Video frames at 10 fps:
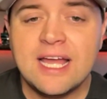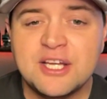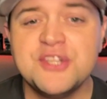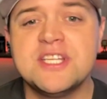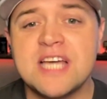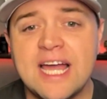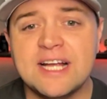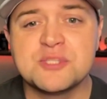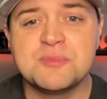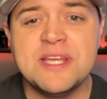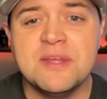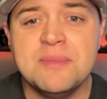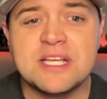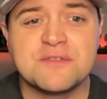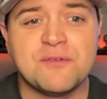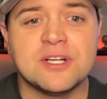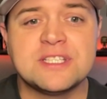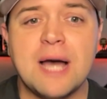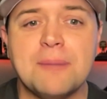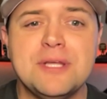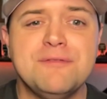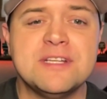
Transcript: And could the Tigers be in the mix for a top